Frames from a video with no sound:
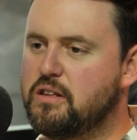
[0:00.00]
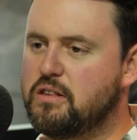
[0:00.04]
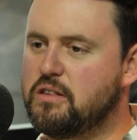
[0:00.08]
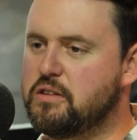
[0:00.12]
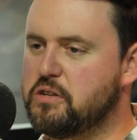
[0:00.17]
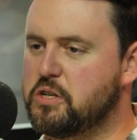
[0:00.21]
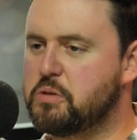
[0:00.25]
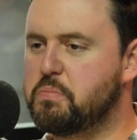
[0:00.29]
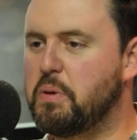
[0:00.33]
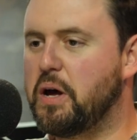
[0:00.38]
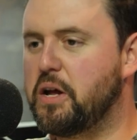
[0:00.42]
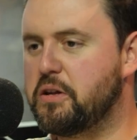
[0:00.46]

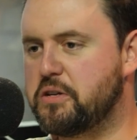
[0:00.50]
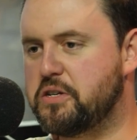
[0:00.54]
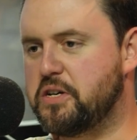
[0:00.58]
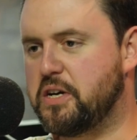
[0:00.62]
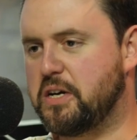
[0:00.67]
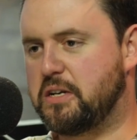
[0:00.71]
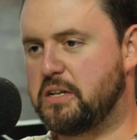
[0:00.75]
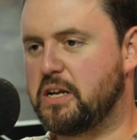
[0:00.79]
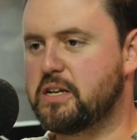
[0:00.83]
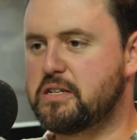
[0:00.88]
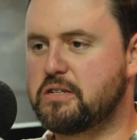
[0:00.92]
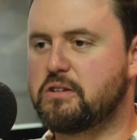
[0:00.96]
The spell
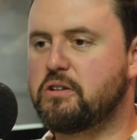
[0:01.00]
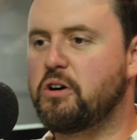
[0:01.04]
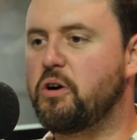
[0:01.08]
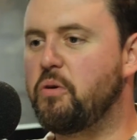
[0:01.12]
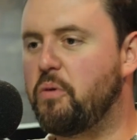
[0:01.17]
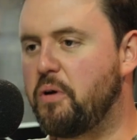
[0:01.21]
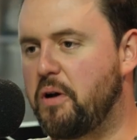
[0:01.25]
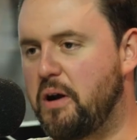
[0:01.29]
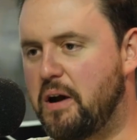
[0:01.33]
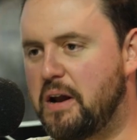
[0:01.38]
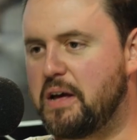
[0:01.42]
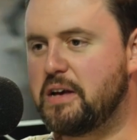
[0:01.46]
check doesn't know
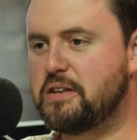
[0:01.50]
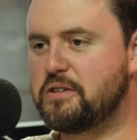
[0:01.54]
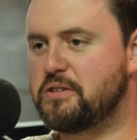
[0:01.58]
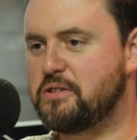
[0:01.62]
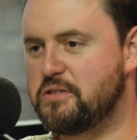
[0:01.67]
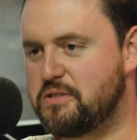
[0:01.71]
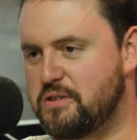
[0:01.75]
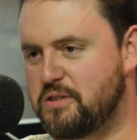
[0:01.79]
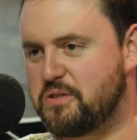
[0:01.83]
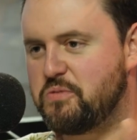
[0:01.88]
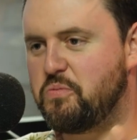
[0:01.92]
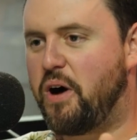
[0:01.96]
what it is
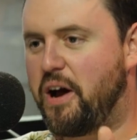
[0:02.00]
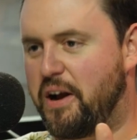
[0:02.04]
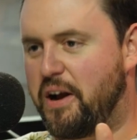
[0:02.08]
because it's